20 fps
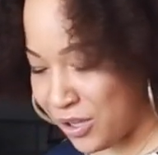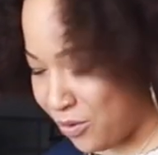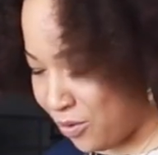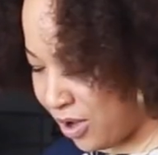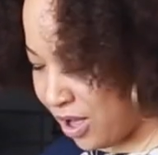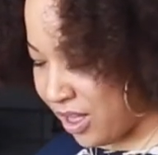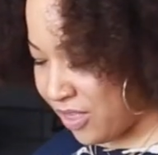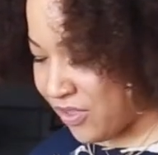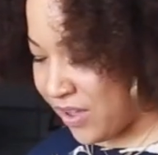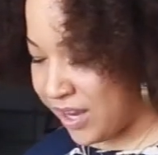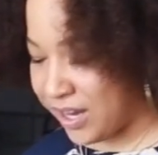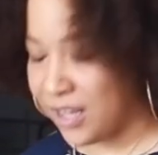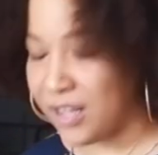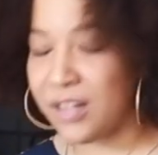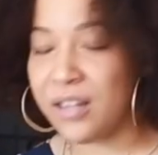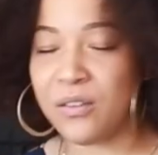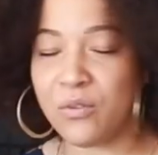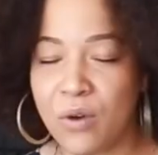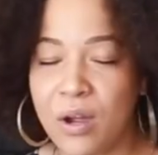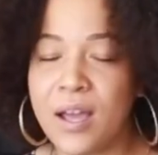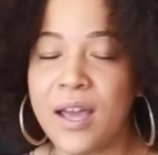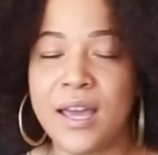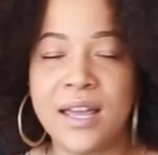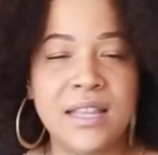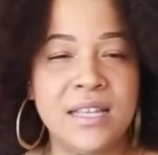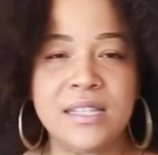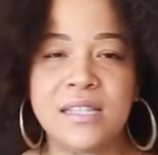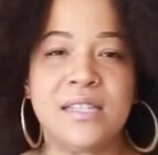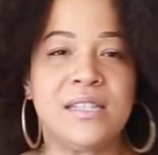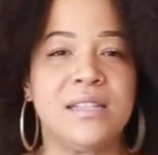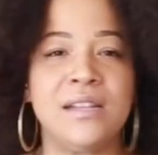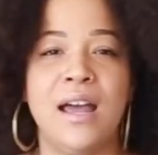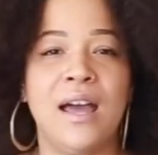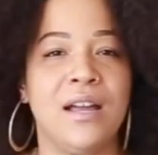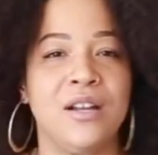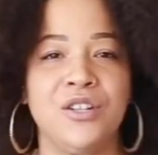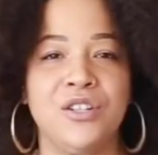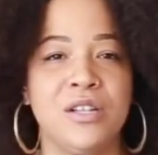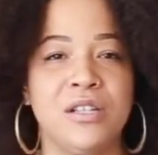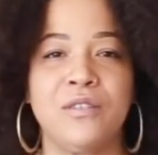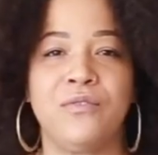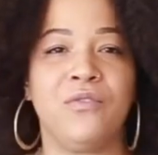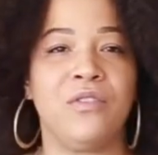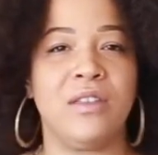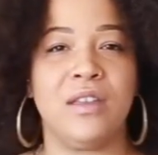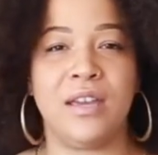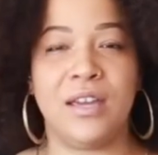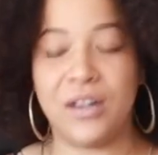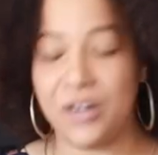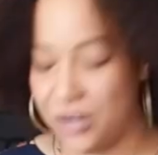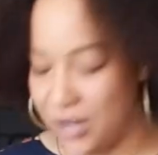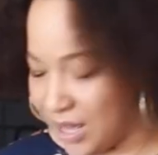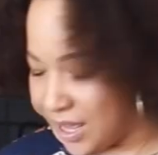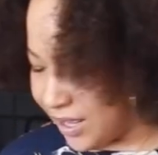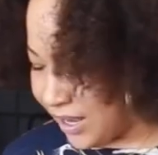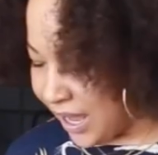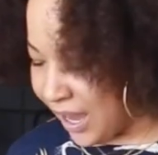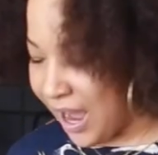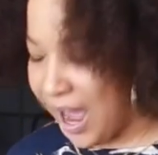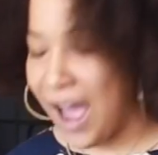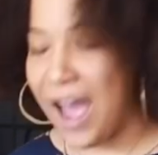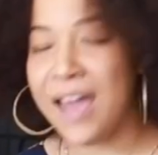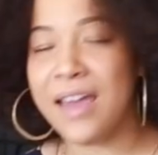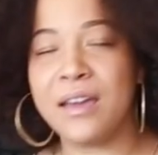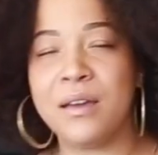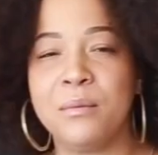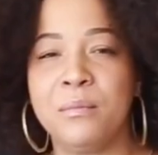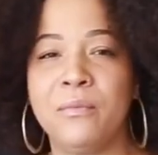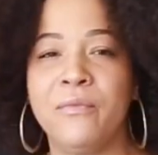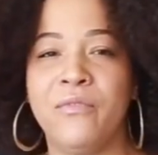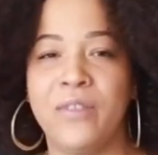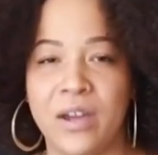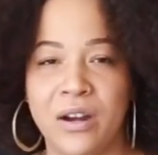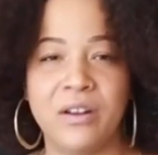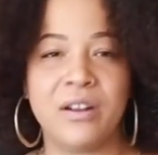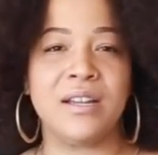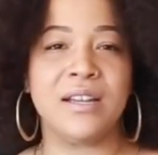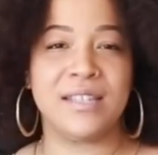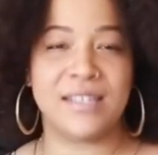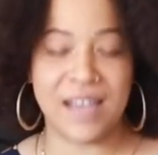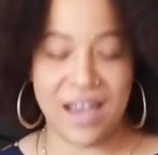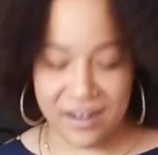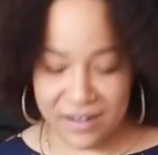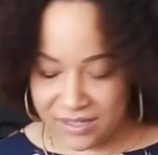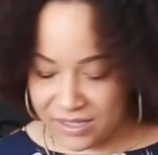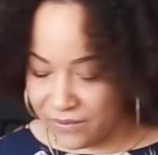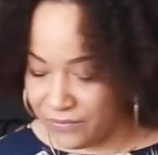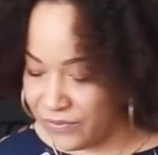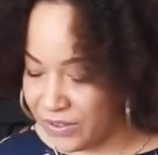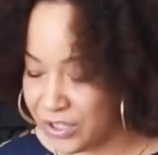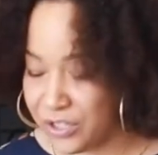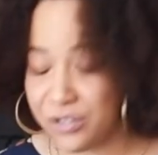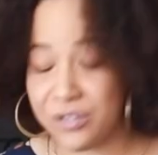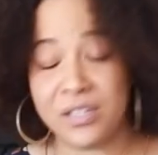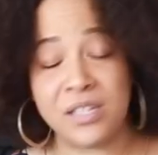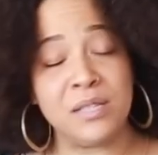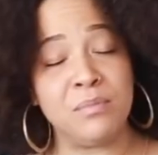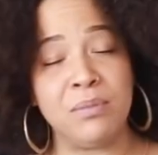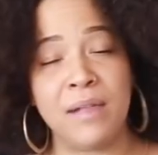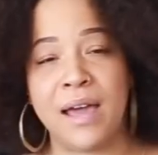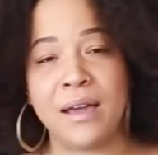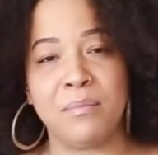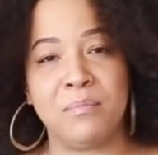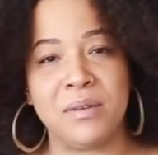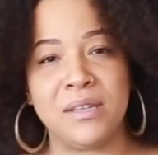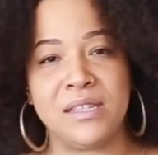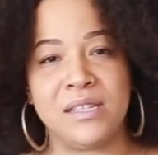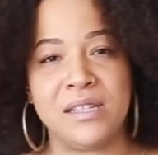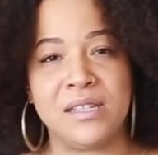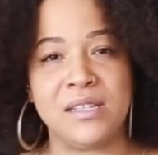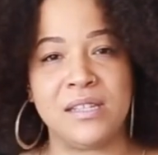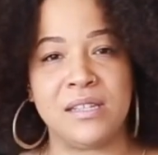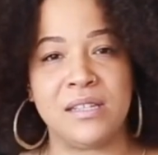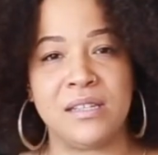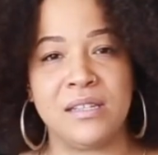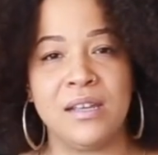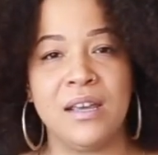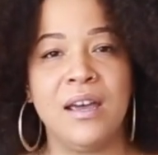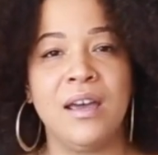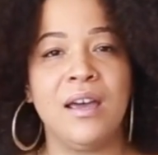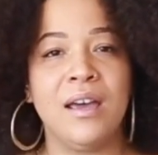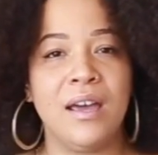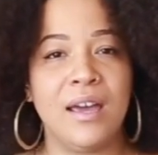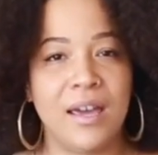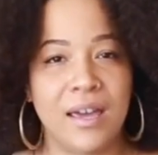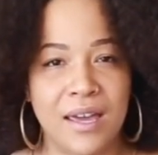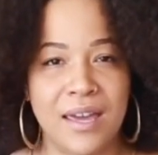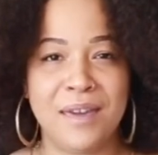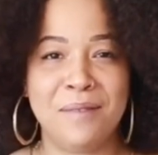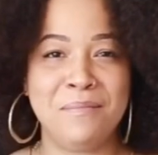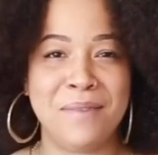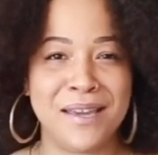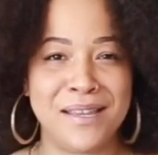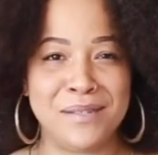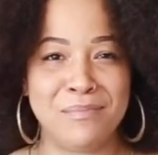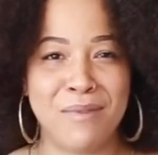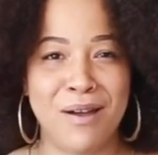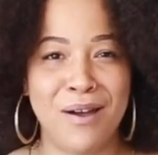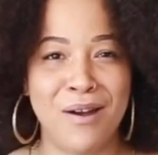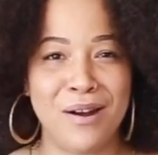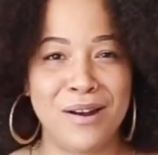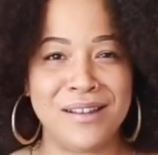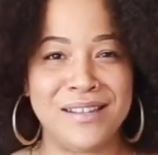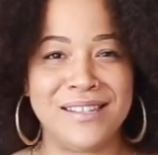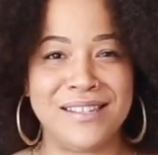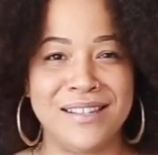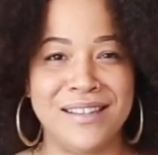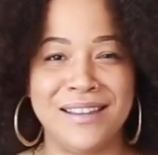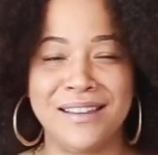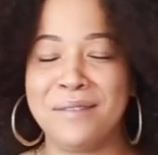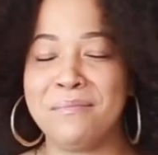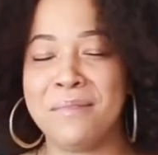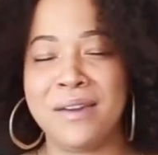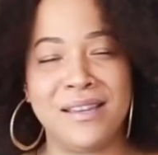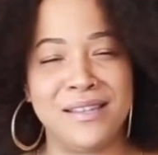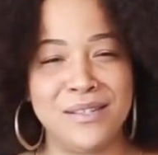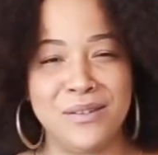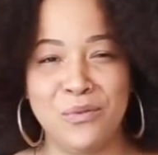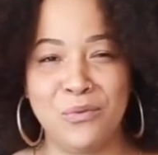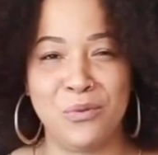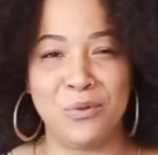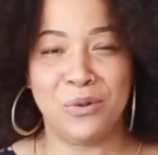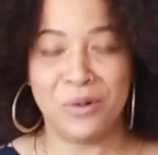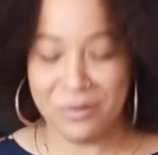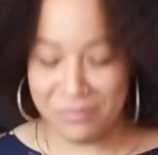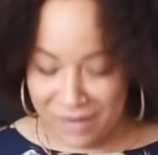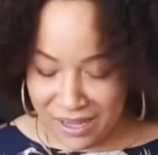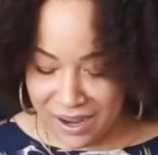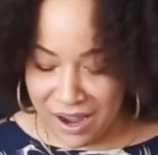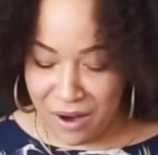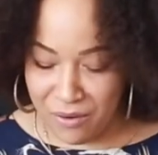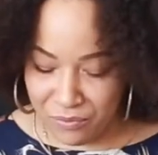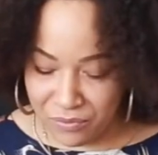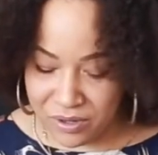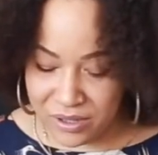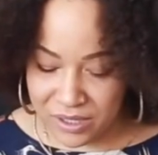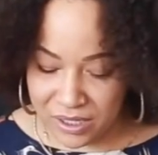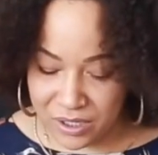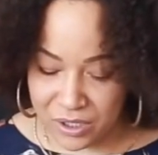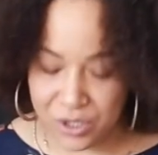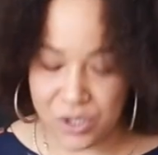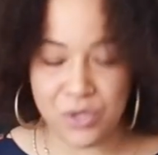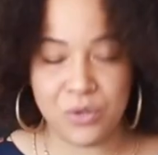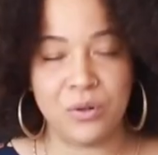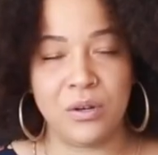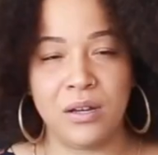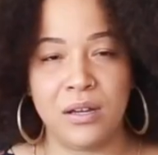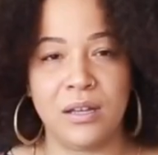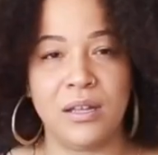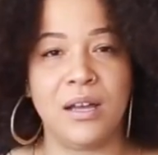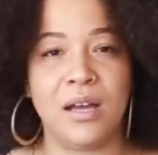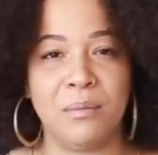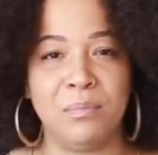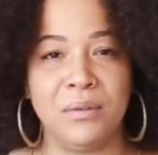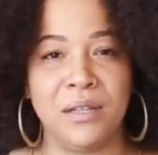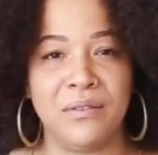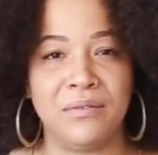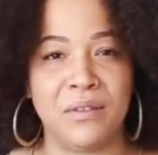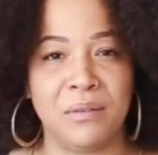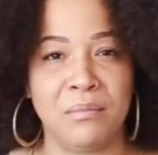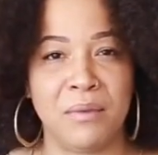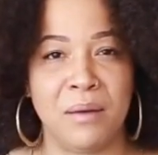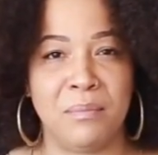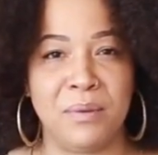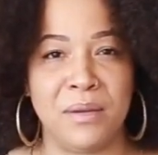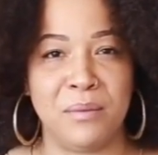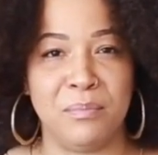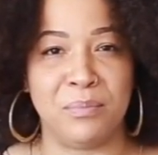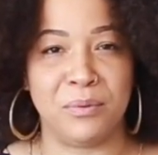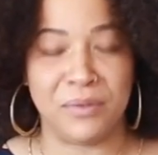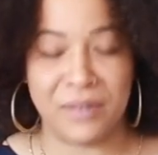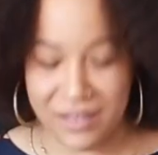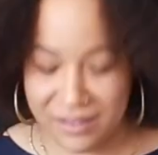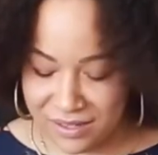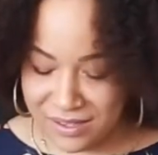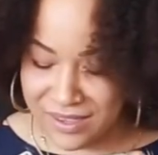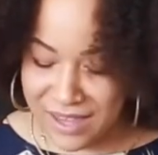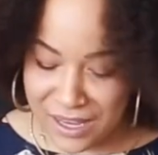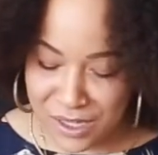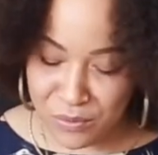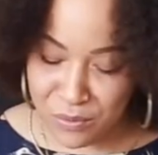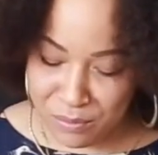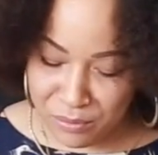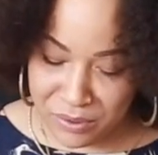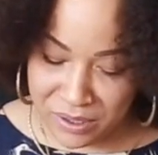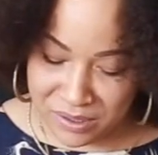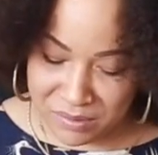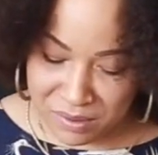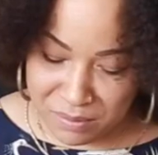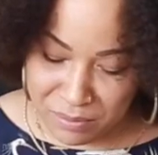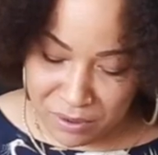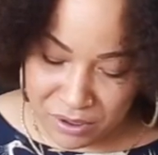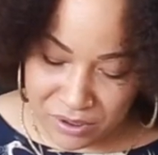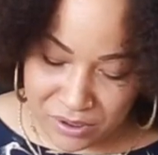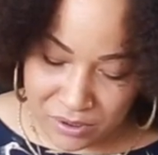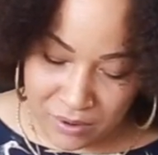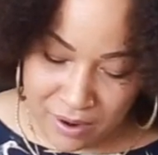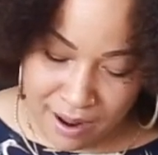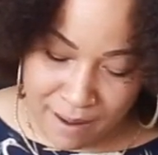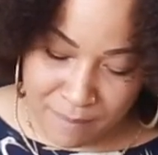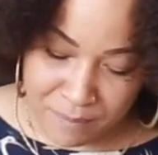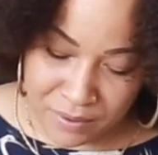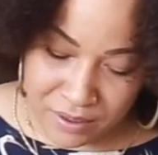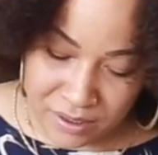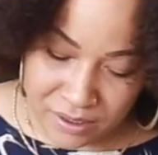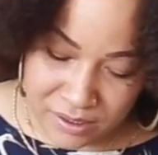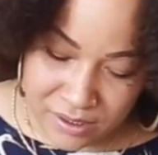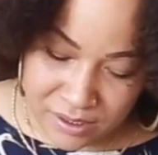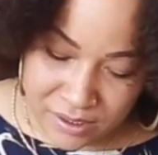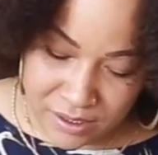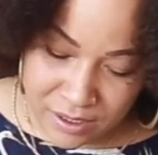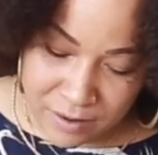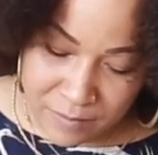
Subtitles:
all that this is not just for the internet. Like, I am very excited to feature these black businesses. It makes my heart sing. It makes it warm. Like, I really enjoy uplifting my people. That's what brings me personal happiness.